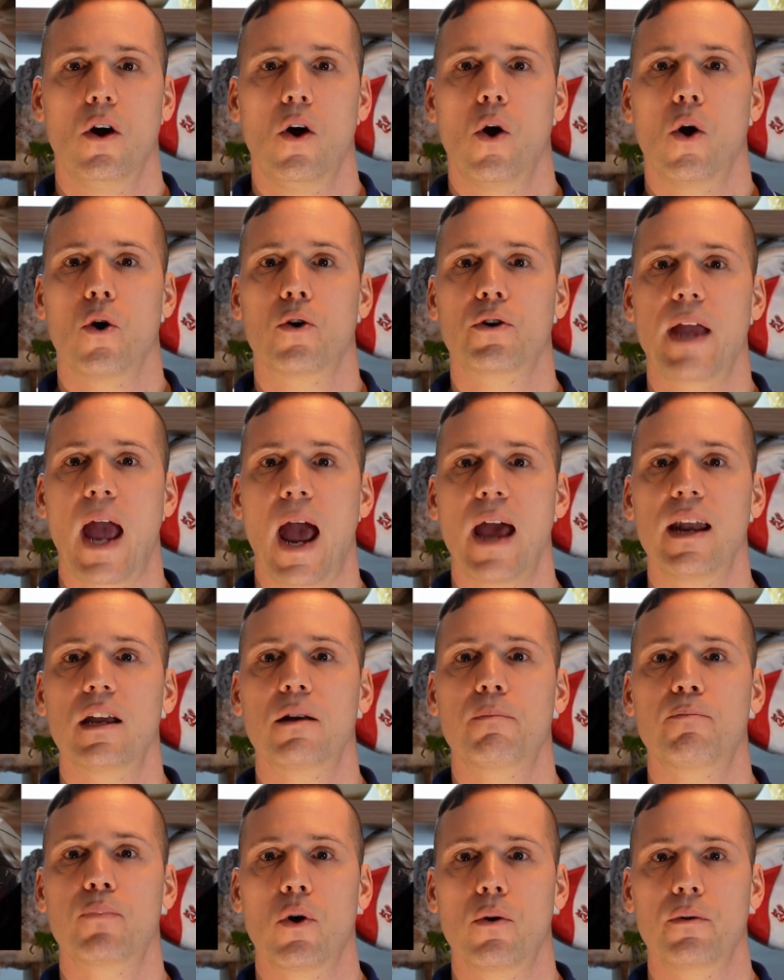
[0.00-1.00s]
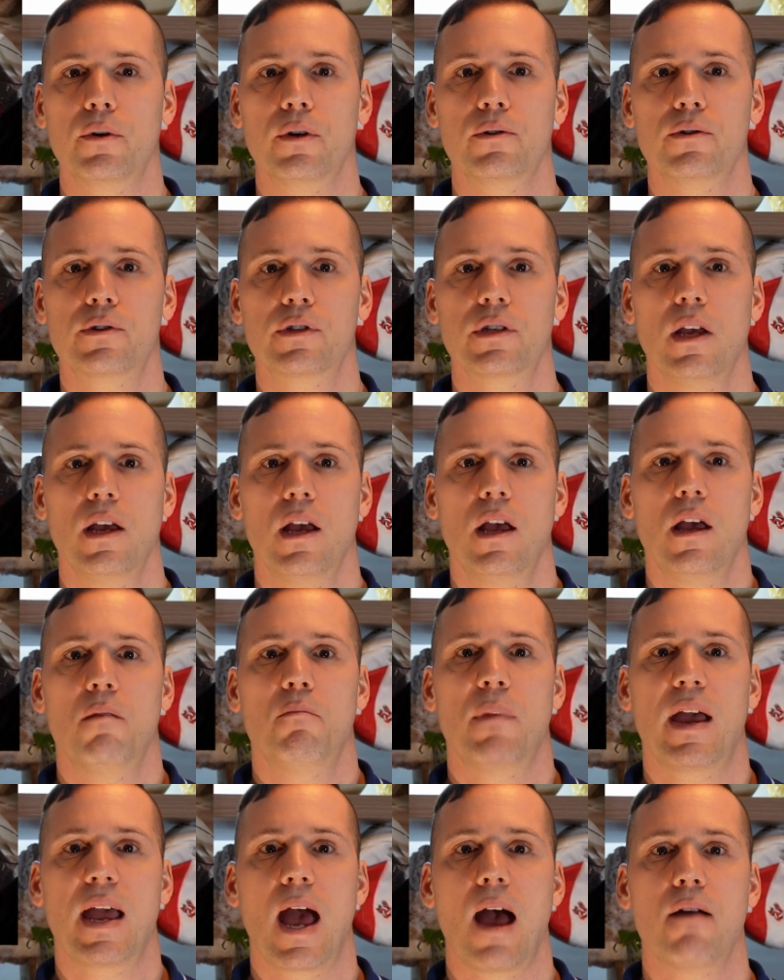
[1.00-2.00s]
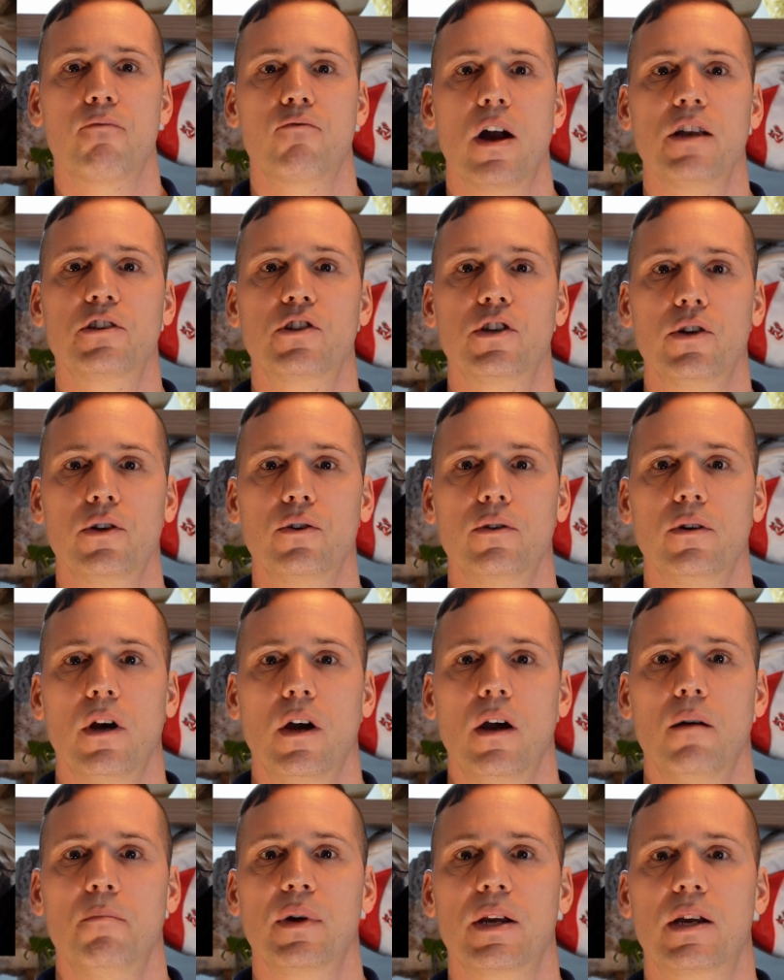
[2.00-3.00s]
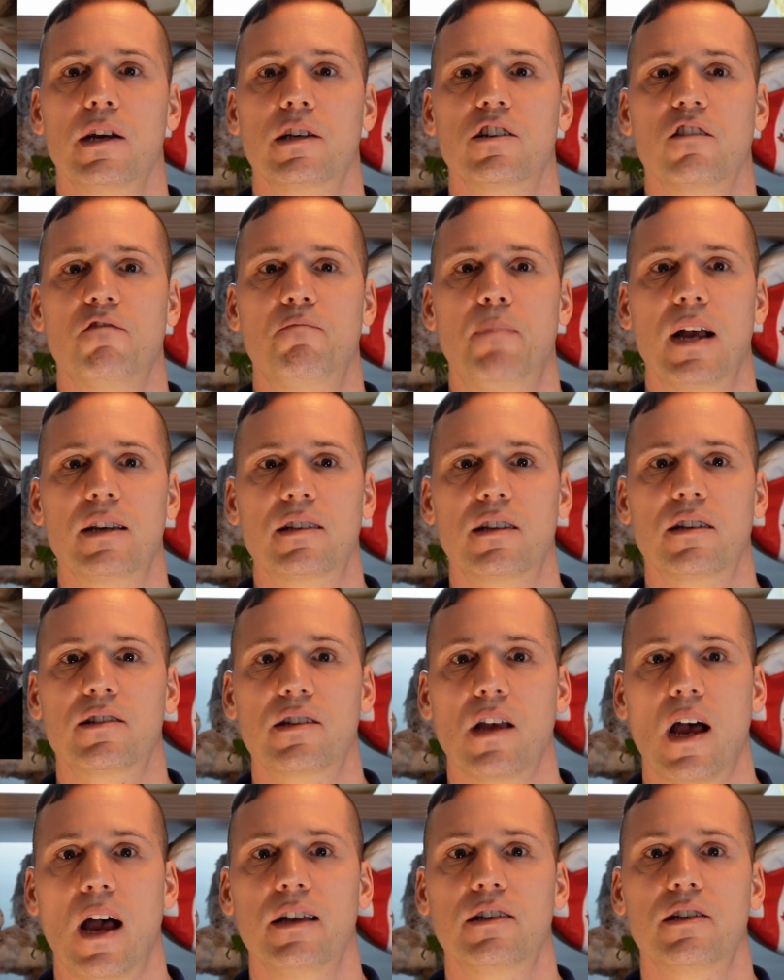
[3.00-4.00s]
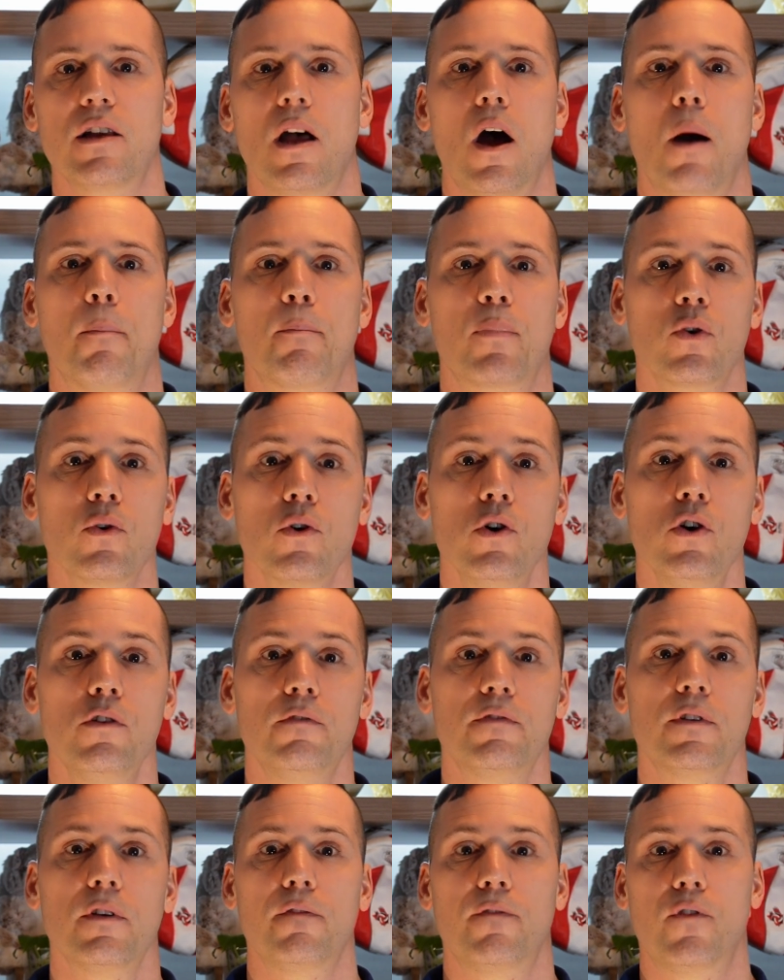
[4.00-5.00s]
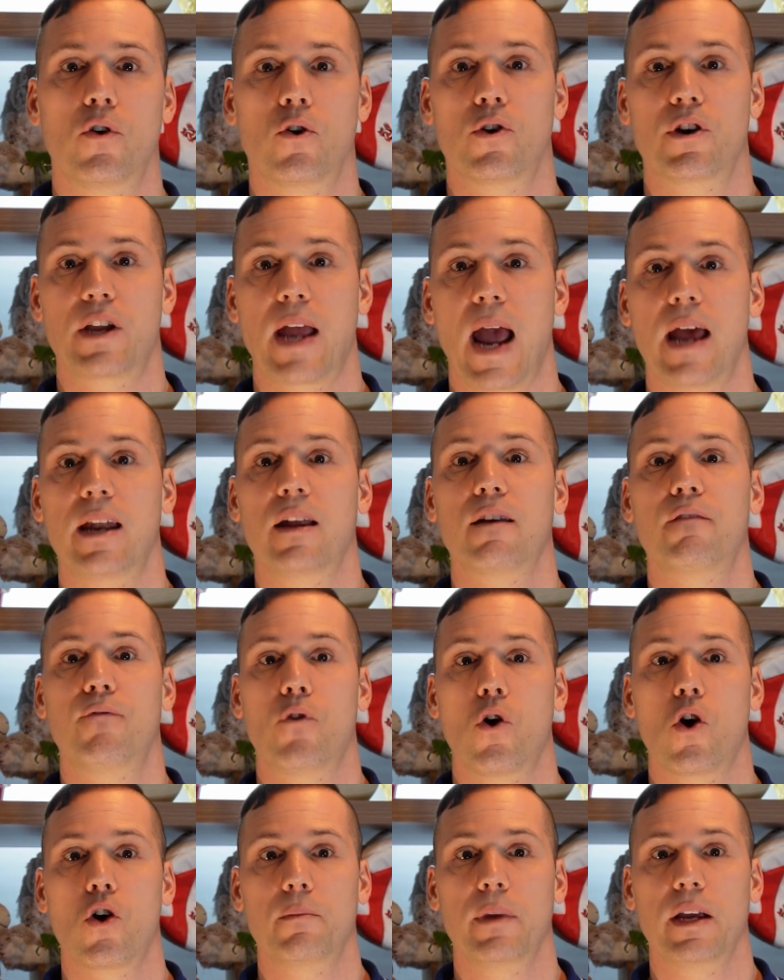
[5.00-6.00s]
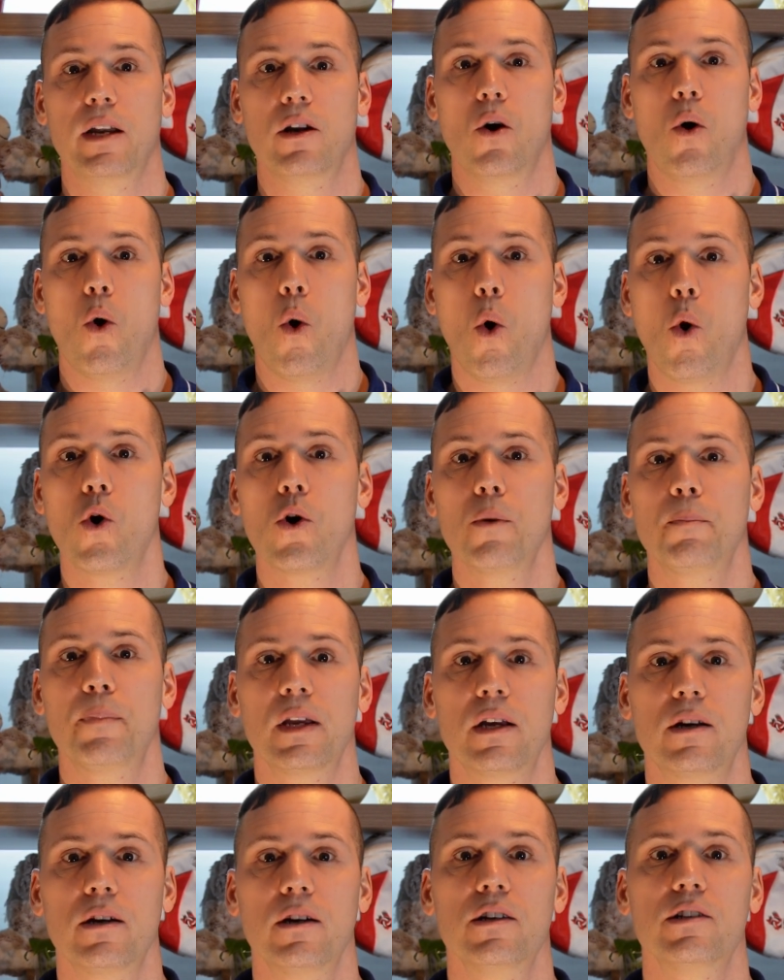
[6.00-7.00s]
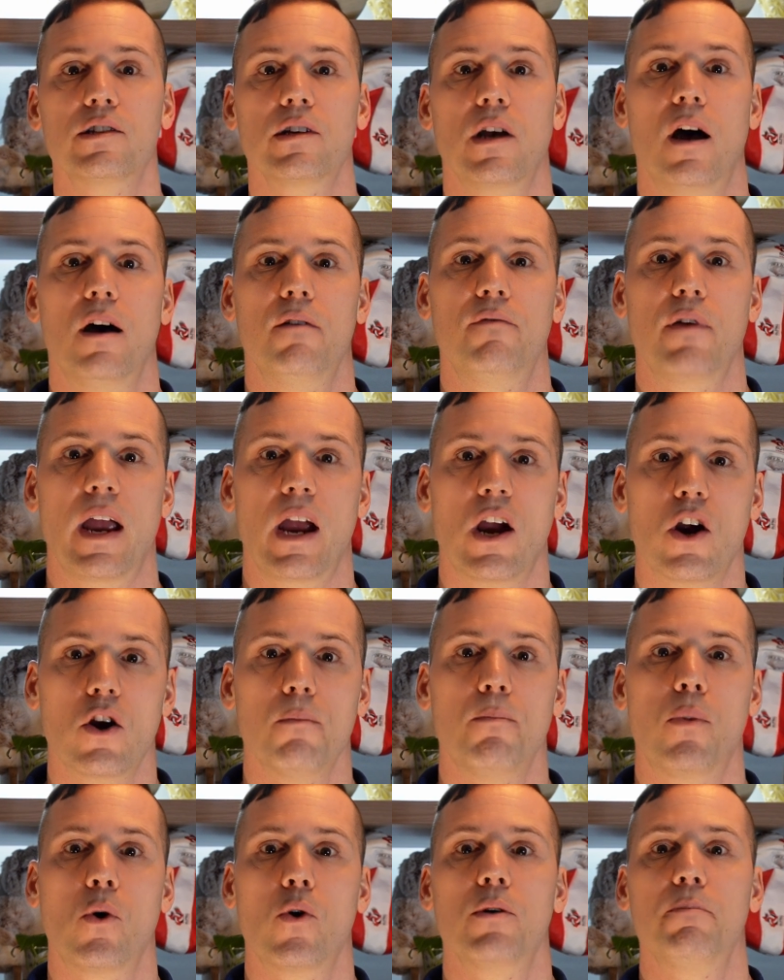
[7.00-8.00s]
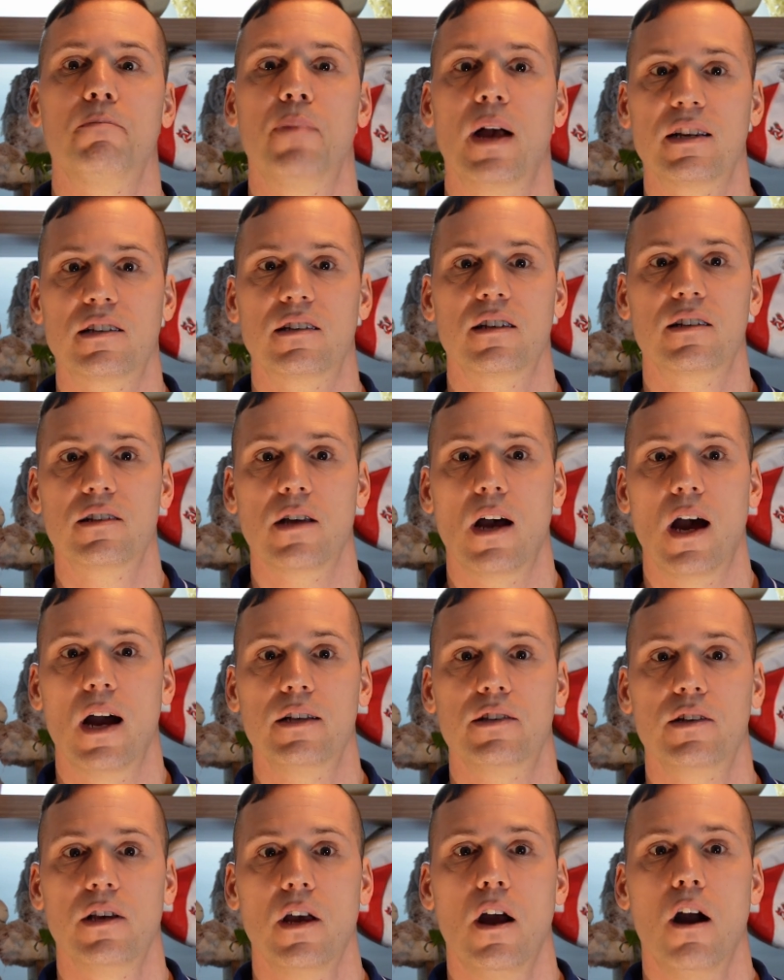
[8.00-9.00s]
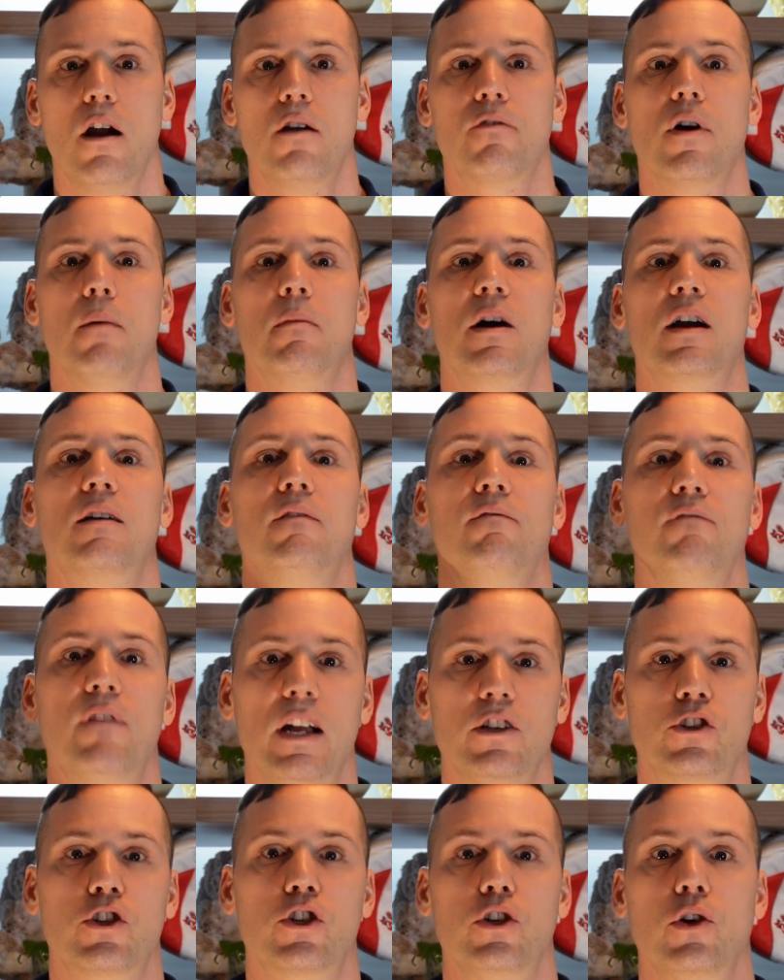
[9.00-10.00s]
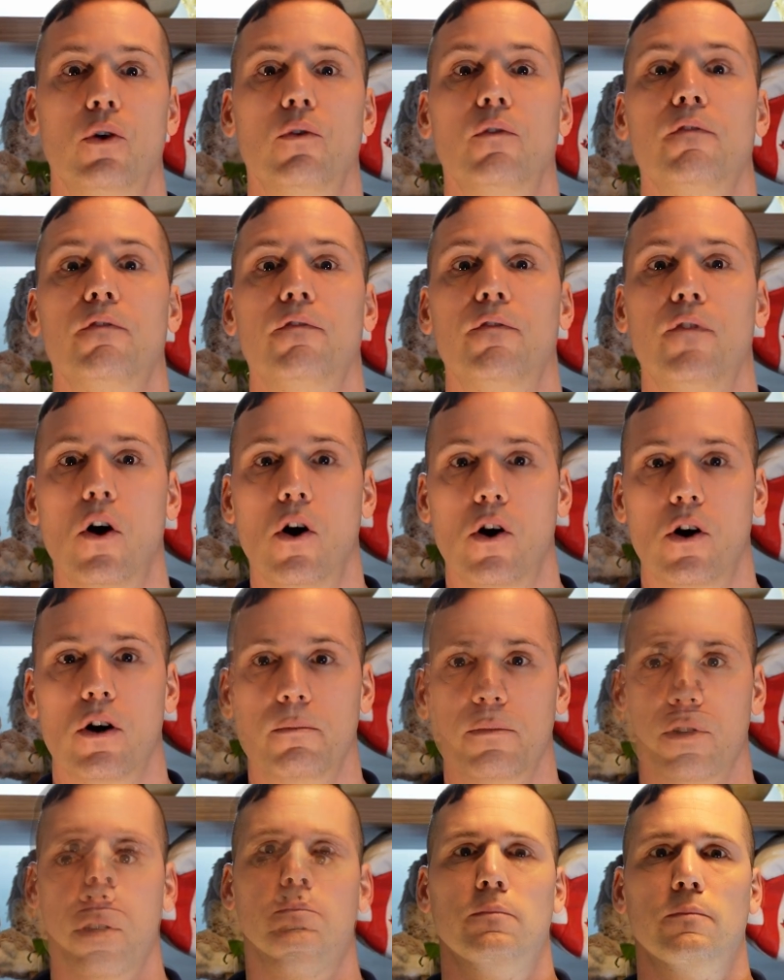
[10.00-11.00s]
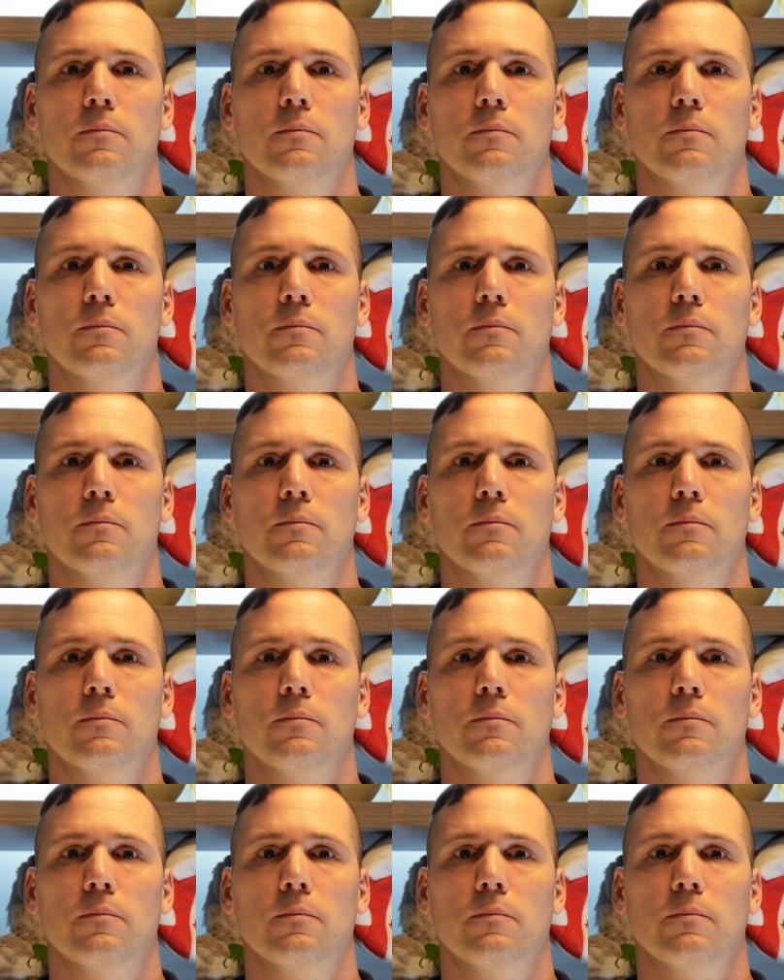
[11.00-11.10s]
Organic produce may have residue because of pesticides approved for organic farming or because of airborne pesticides from a conventional farms.